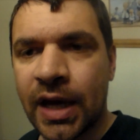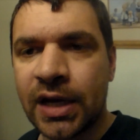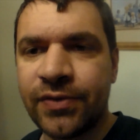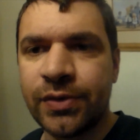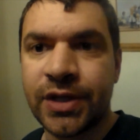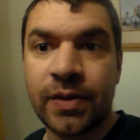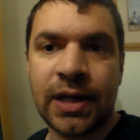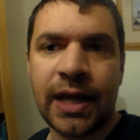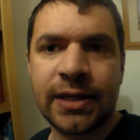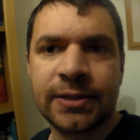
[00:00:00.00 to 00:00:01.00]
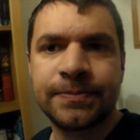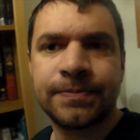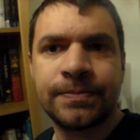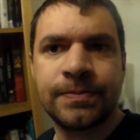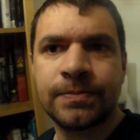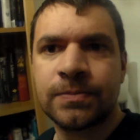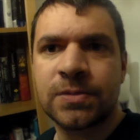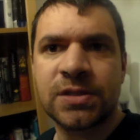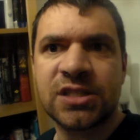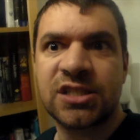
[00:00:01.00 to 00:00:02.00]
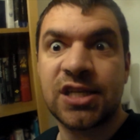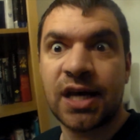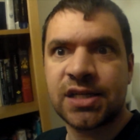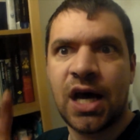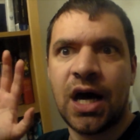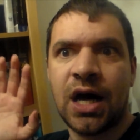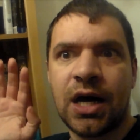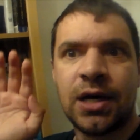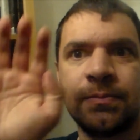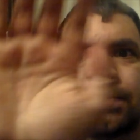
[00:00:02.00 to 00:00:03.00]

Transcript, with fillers: And if you don't like, ta-ta!